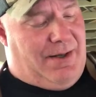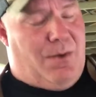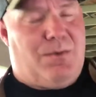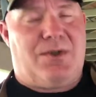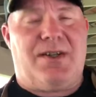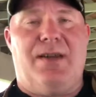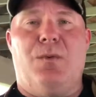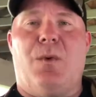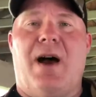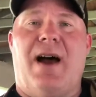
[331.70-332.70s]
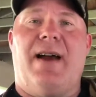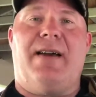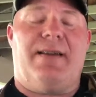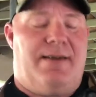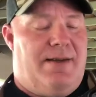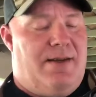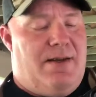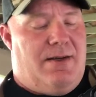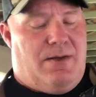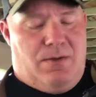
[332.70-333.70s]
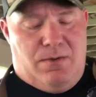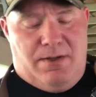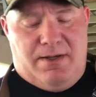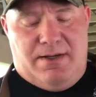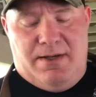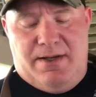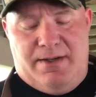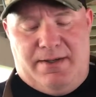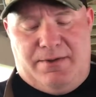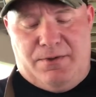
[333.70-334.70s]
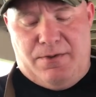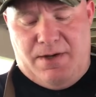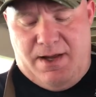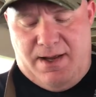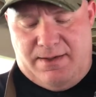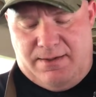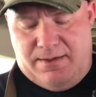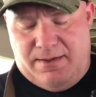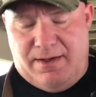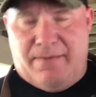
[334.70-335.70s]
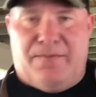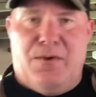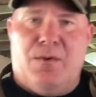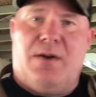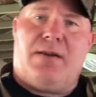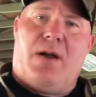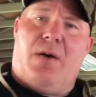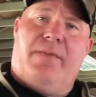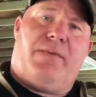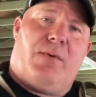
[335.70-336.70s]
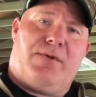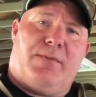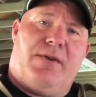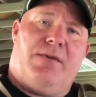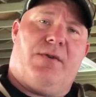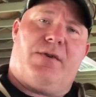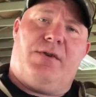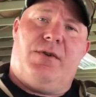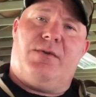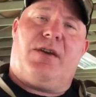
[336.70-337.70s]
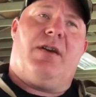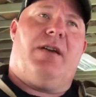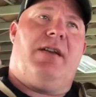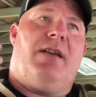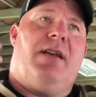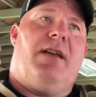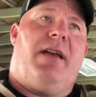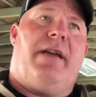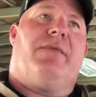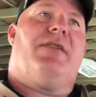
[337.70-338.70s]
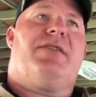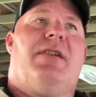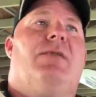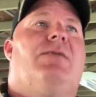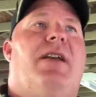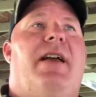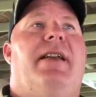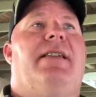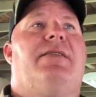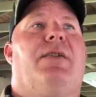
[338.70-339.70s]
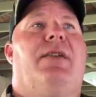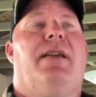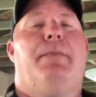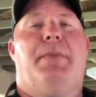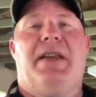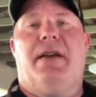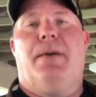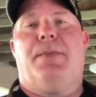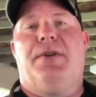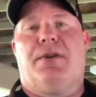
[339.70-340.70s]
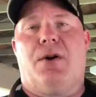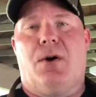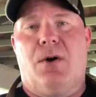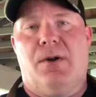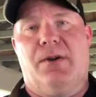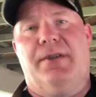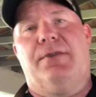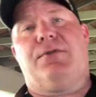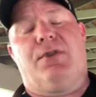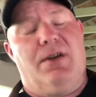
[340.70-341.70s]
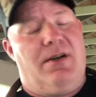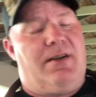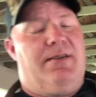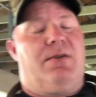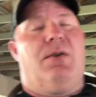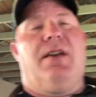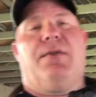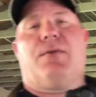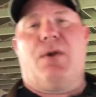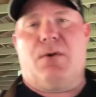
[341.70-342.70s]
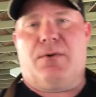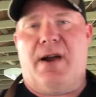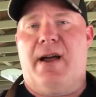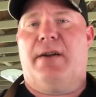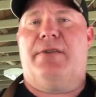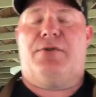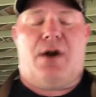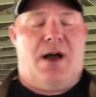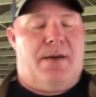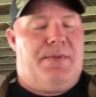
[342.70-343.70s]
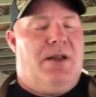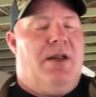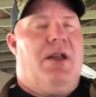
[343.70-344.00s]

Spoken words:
see why on a gun that you're not, like if you were in law enforcement and you're going to use a gun every single day and it's going to get beat up in the car or in the truck and it's going to get thrown around and dropped,